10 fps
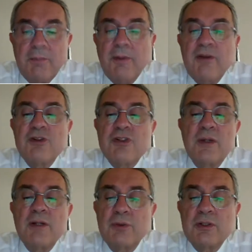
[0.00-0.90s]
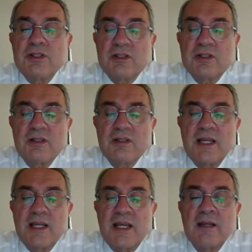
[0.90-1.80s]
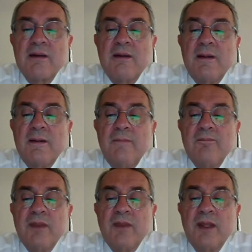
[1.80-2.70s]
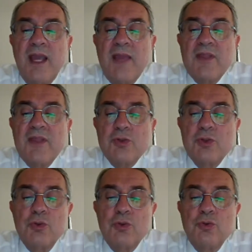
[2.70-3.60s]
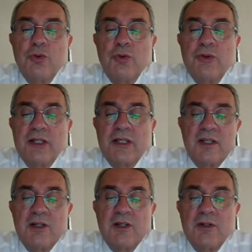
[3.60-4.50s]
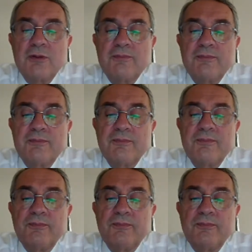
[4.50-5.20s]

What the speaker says: Remember, the previous one was 9. And this we do full thickness. There you go.